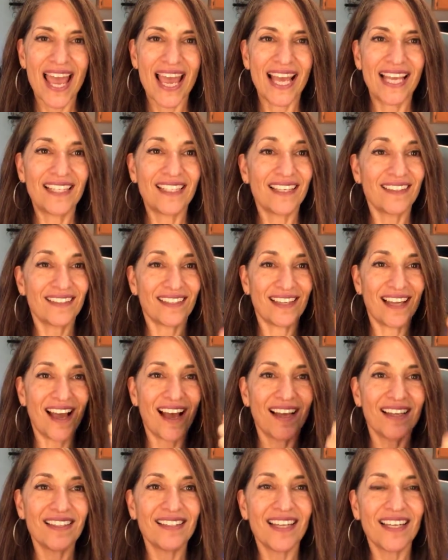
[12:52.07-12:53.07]
It doesn't
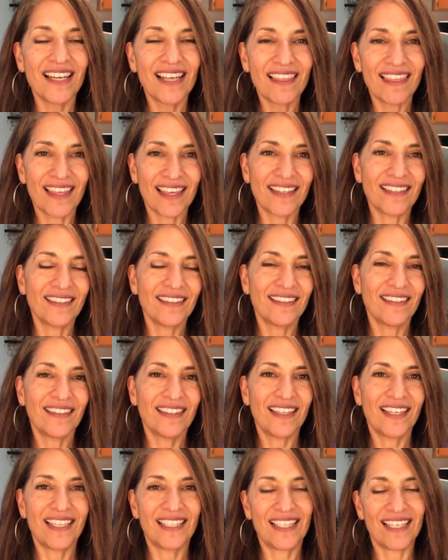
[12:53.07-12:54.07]
hunt anything,
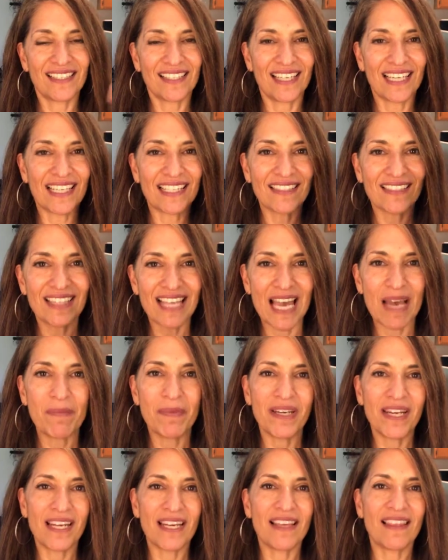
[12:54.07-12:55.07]
it doesn't
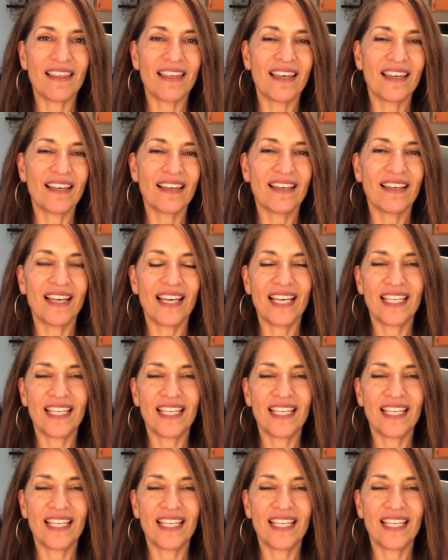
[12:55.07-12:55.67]
examine anything,